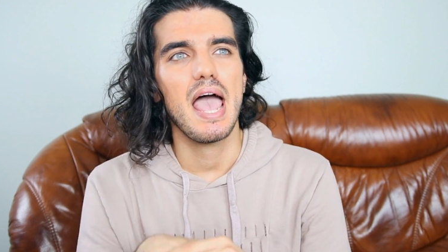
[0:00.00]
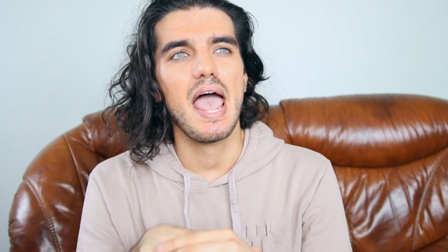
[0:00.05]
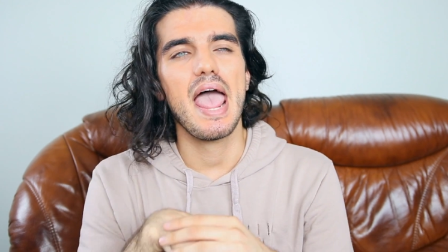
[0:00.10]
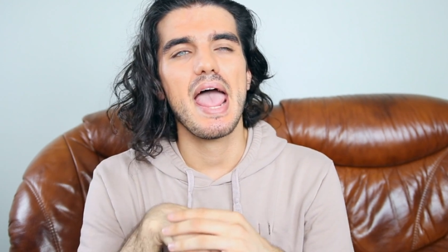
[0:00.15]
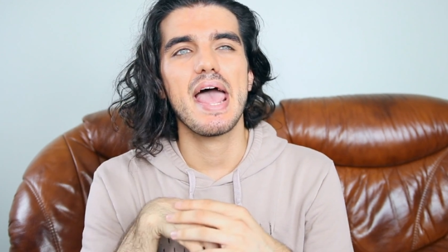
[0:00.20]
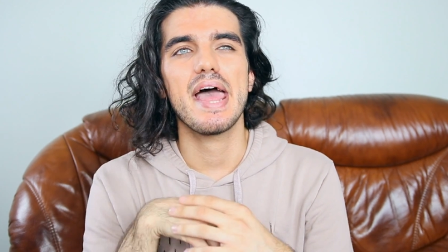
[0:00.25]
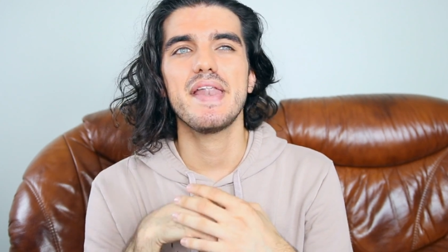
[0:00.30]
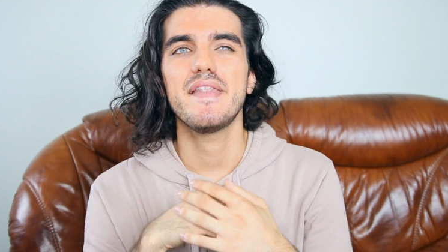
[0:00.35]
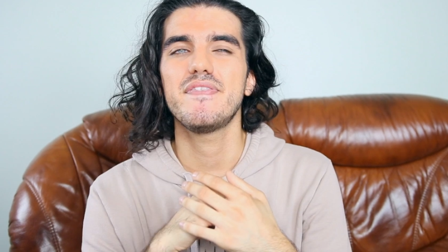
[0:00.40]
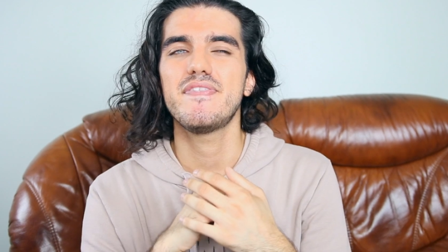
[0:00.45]

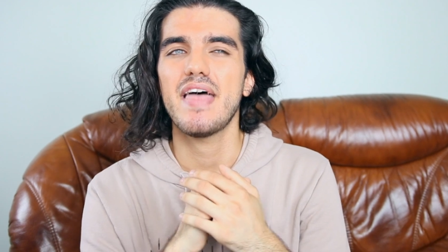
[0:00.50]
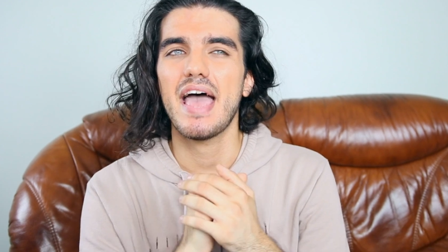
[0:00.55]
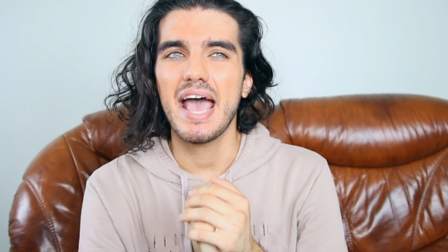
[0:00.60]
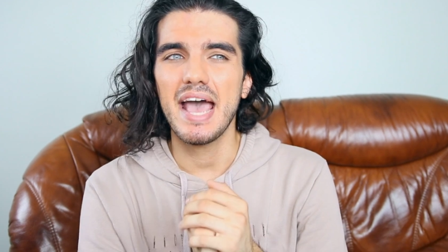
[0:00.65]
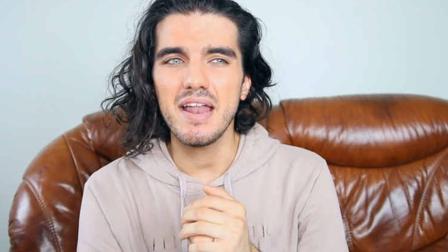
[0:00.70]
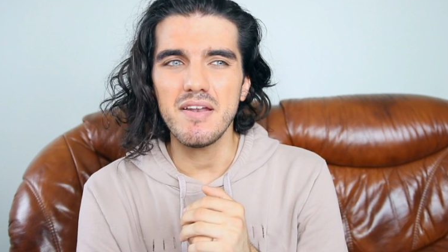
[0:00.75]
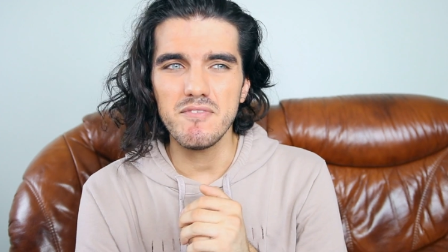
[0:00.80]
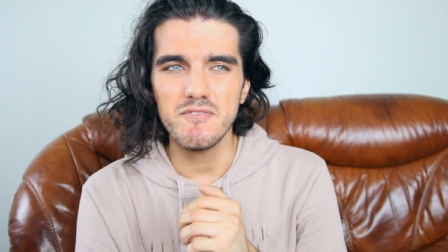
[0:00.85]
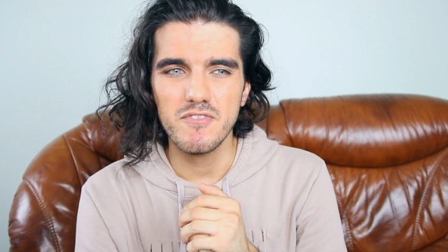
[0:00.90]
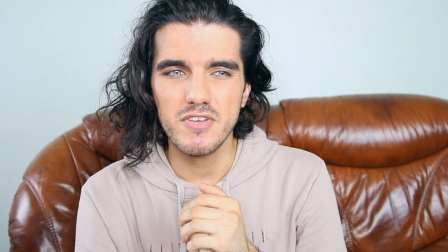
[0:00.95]
And
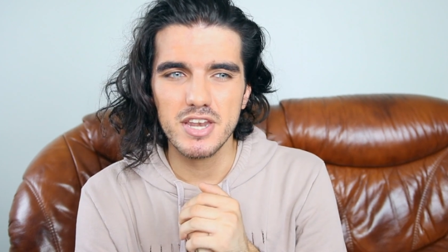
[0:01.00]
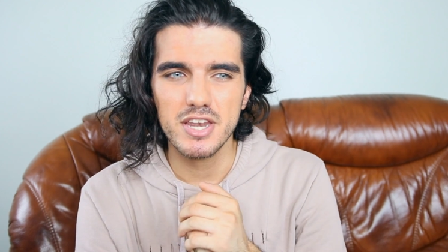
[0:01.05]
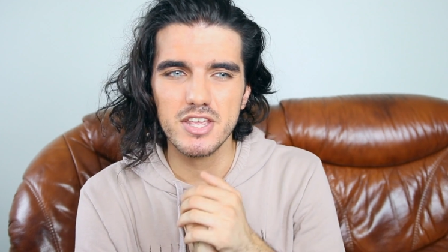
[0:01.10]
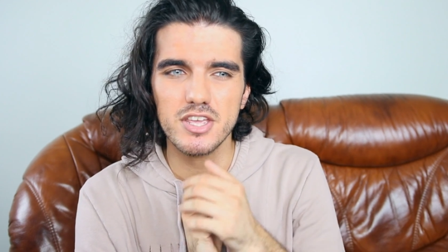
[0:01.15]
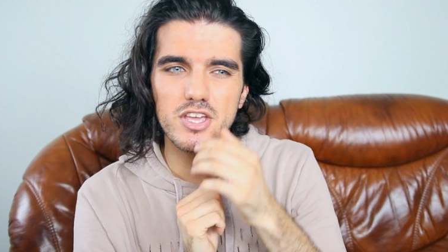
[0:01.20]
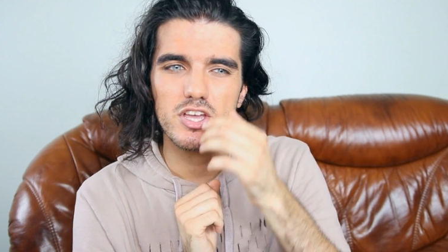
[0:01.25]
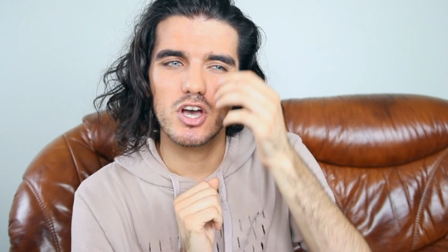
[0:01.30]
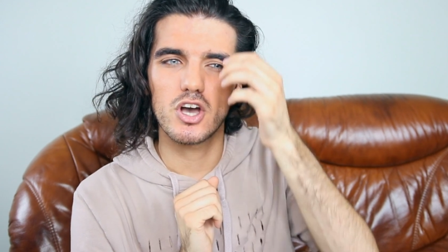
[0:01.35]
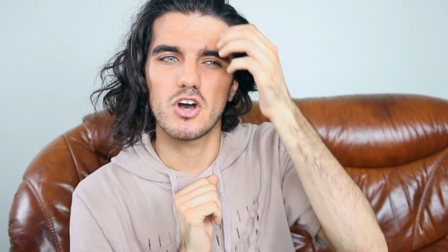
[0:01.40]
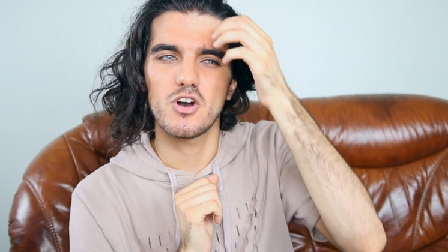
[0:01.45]
that
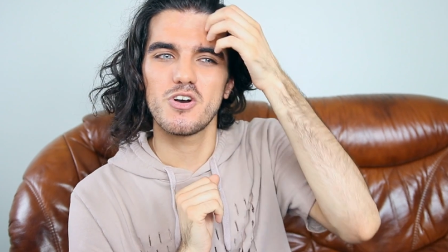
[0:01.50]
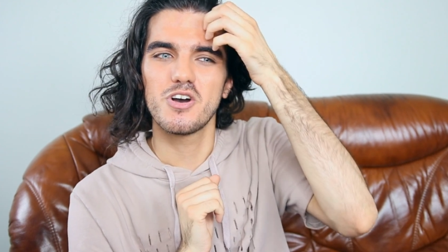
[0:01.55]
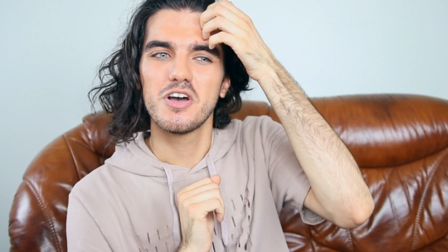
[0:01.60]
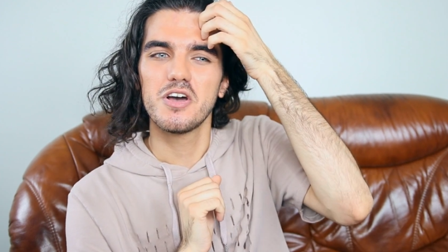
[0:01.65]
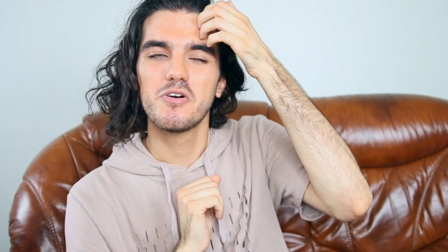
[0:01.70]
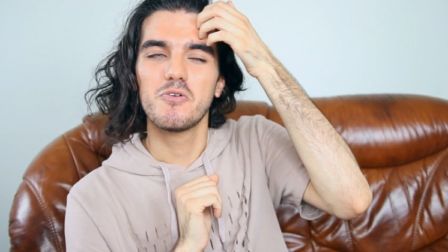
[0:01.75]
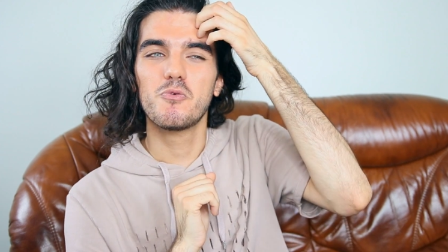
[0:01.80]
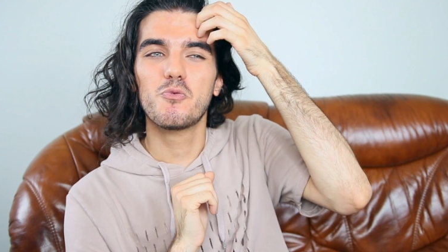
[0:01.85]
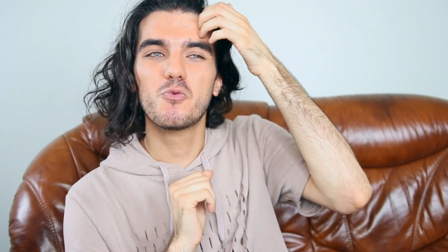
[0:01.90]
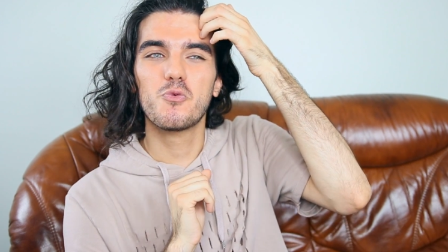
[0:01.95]
video
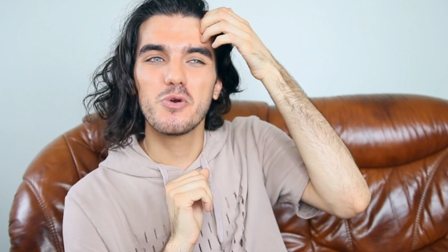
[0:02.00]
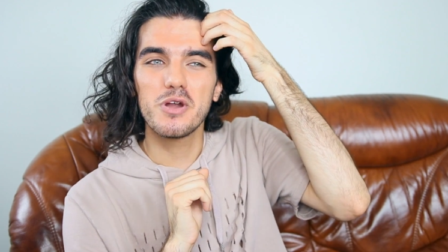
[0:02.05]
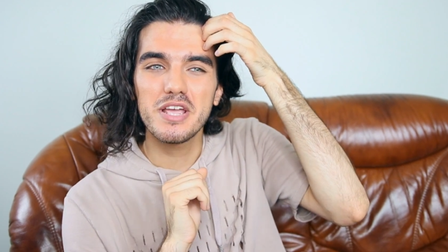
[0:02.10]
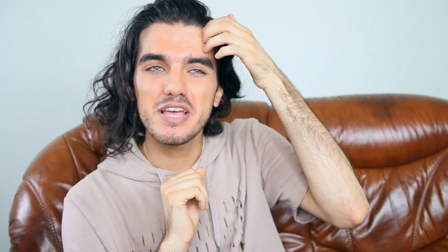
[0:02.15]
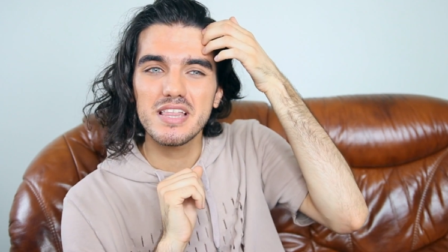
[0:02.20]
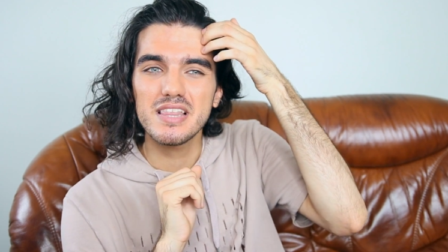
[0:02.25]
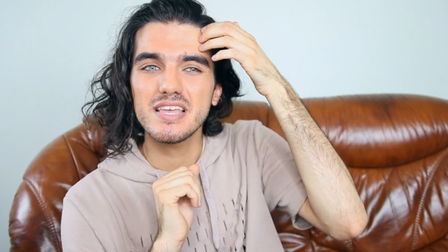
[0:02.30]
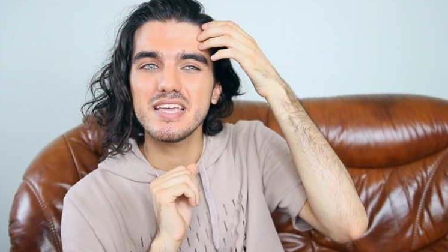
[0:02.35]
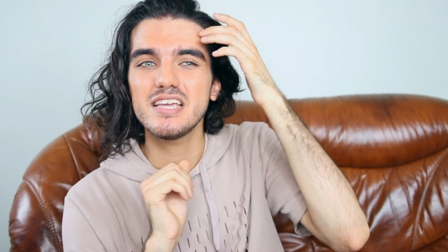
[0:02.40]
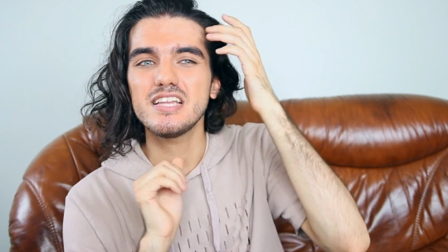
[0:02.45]

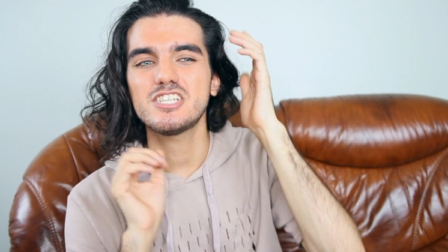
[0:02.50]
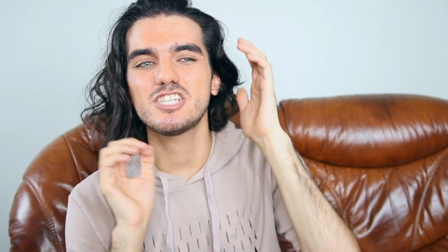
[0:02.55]
really